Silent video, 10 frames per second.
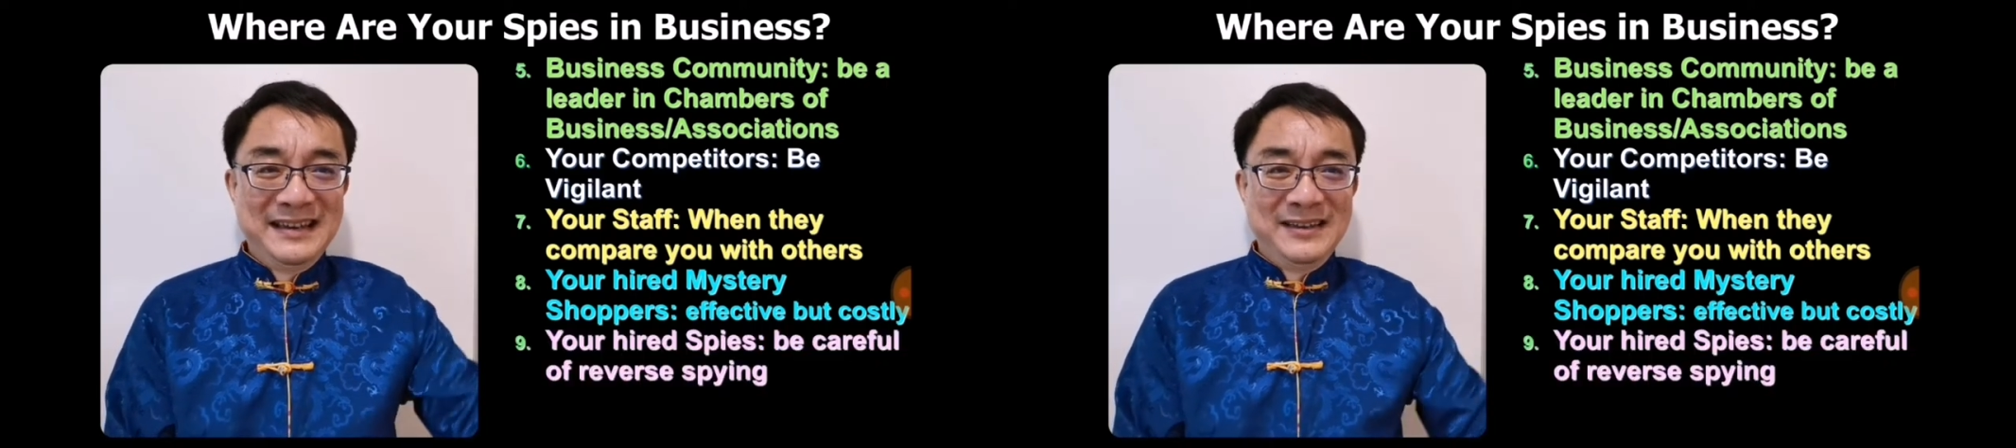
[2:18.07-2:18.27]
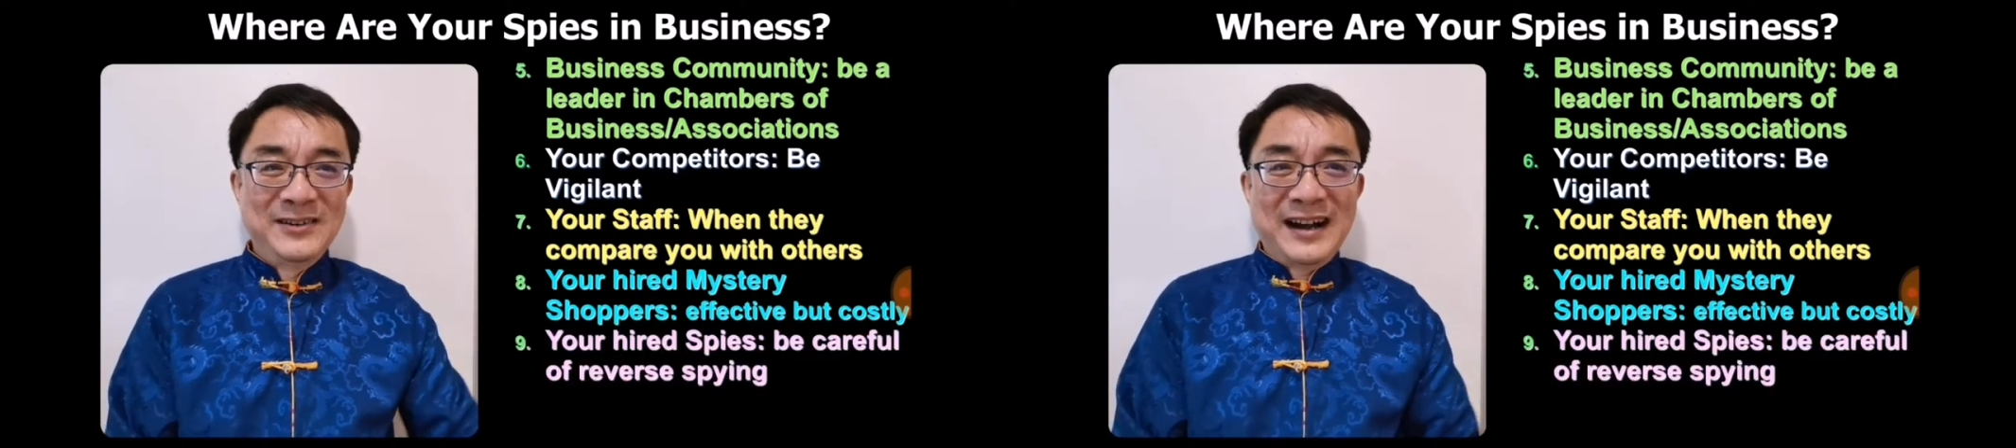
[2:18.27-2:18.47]

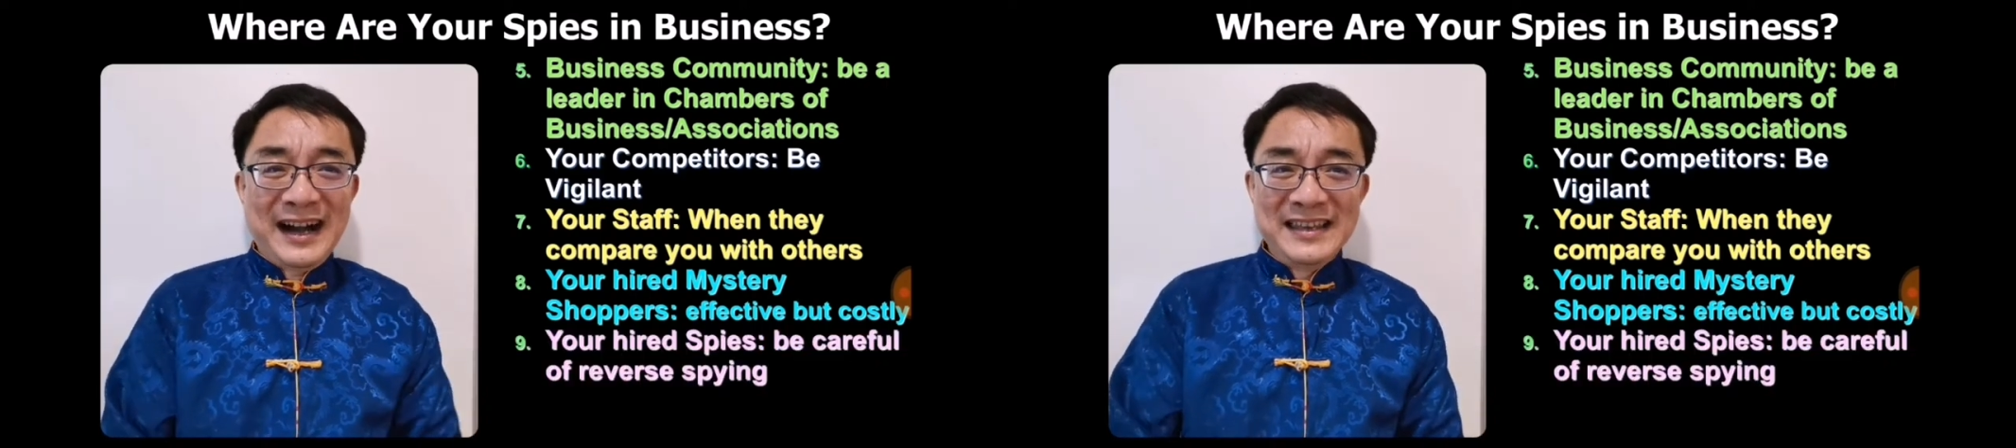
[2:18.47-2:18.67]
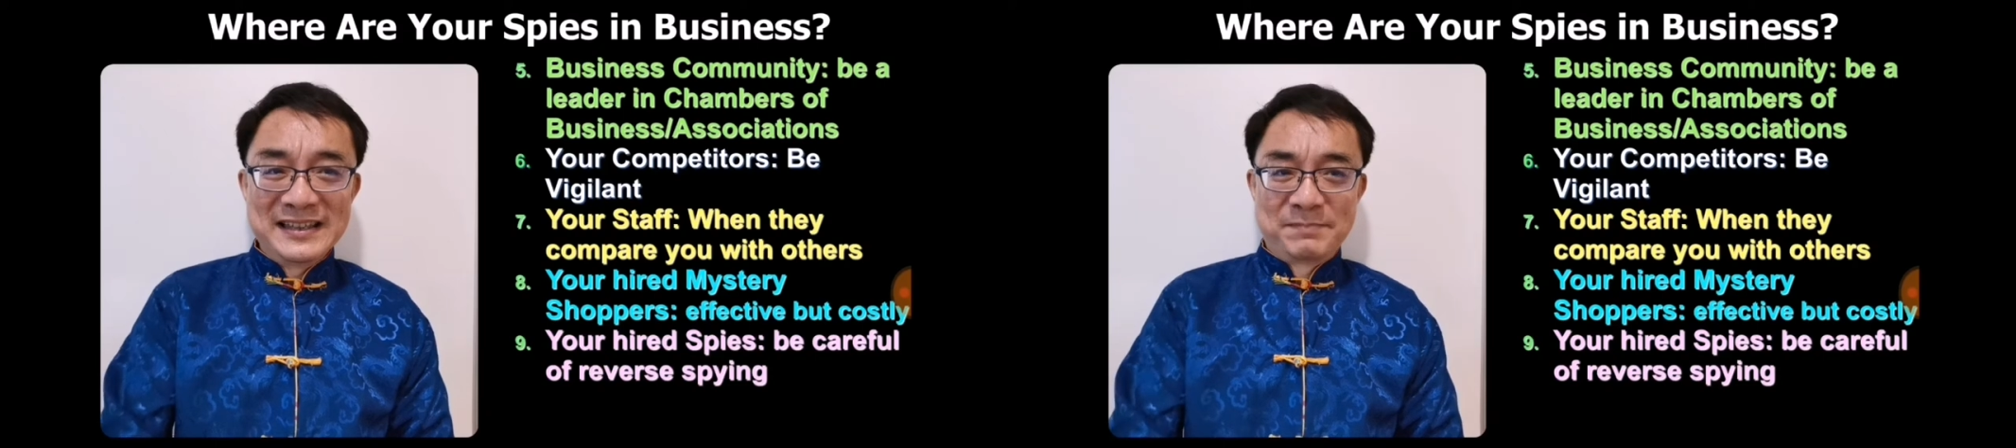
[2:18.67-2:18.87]
Your
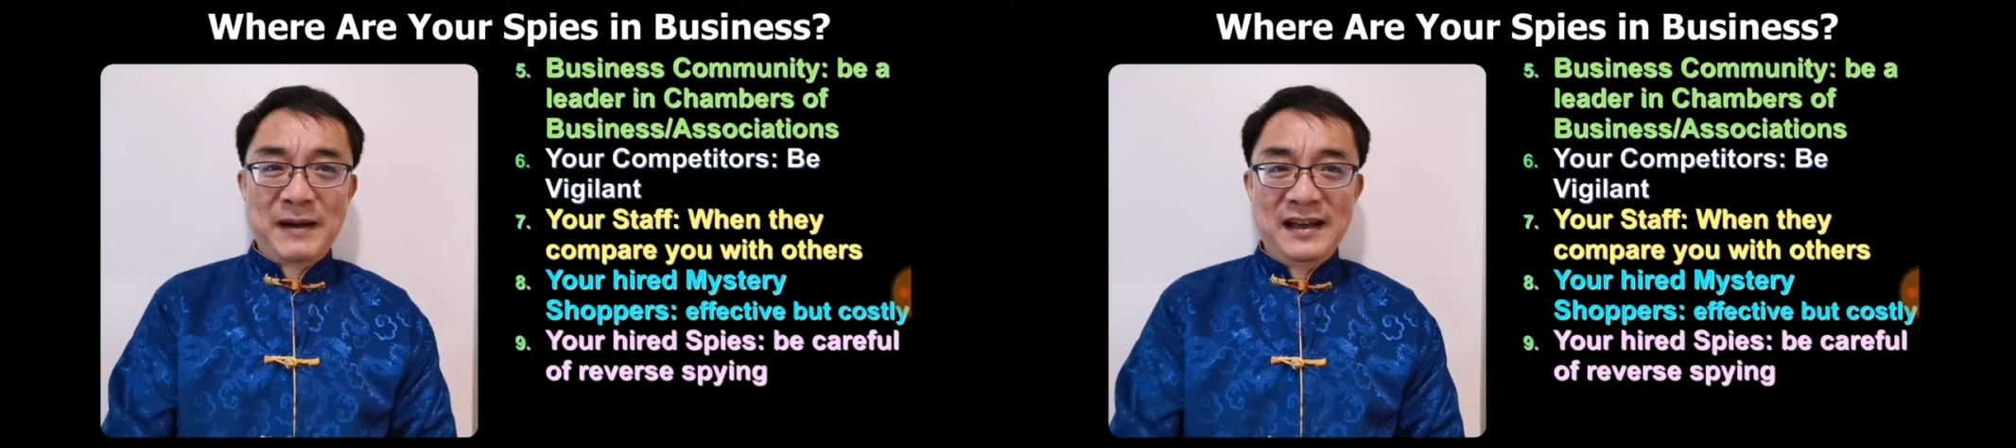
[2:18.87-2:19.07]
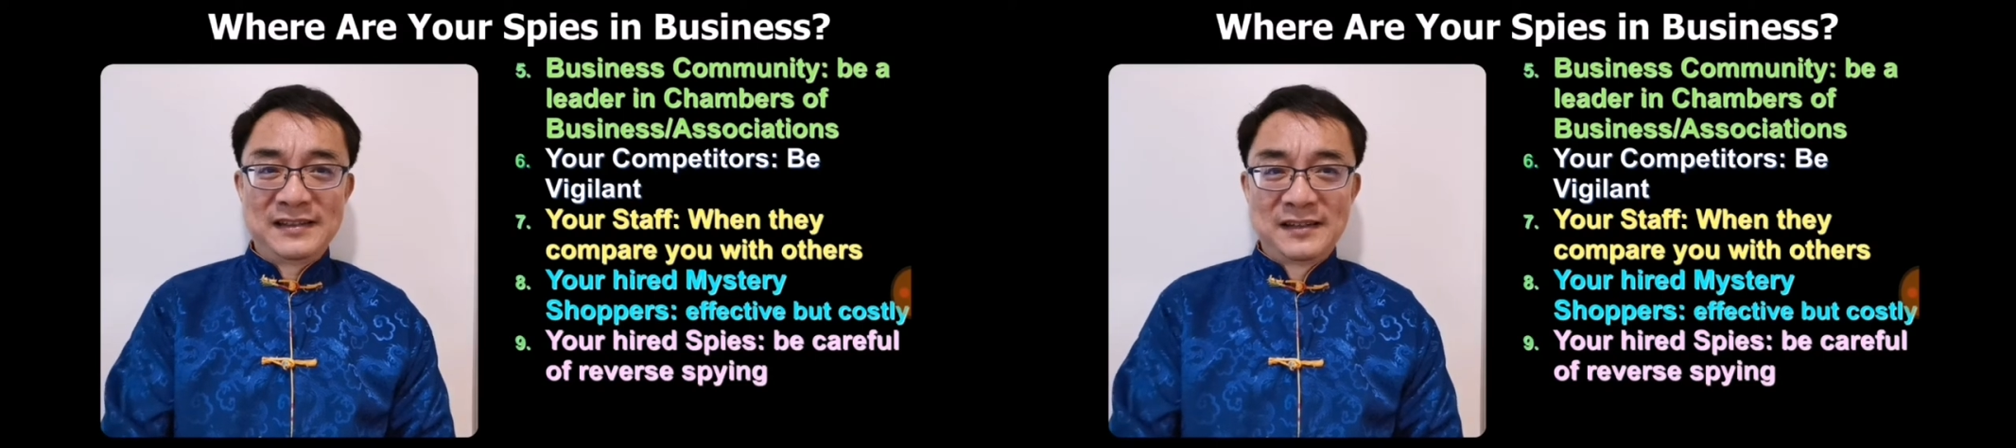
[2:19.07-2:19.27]
hired
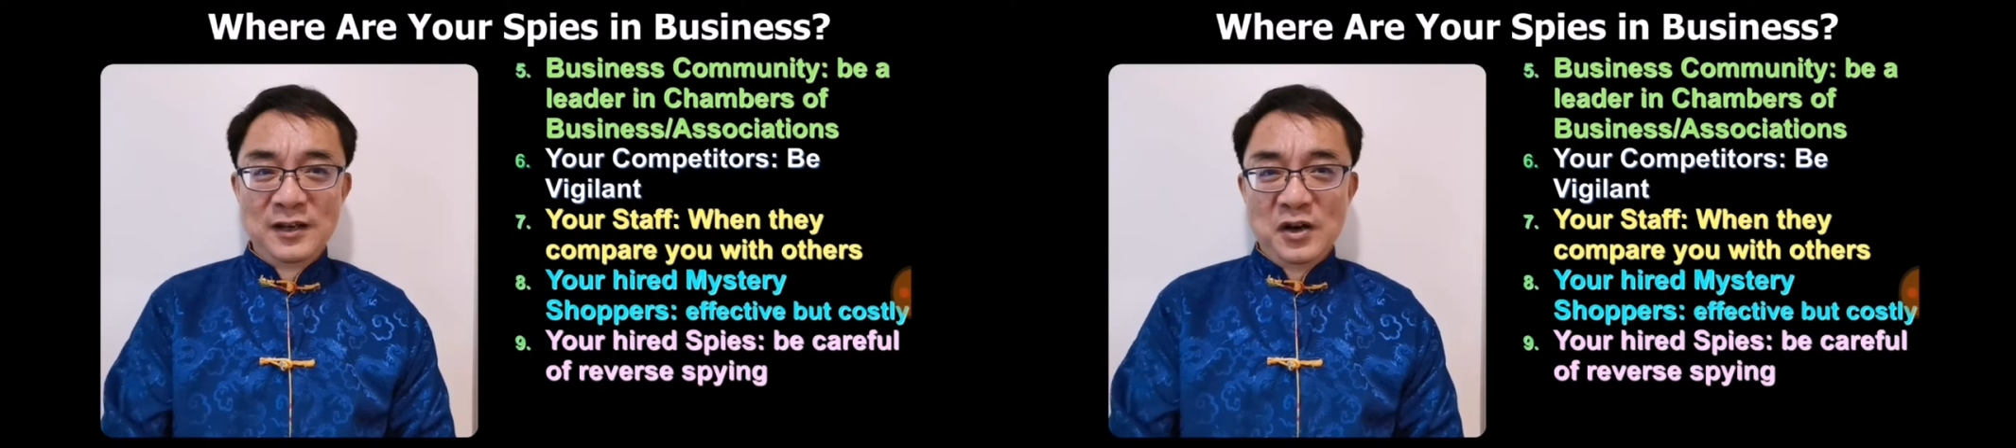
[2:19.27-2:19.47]
spies.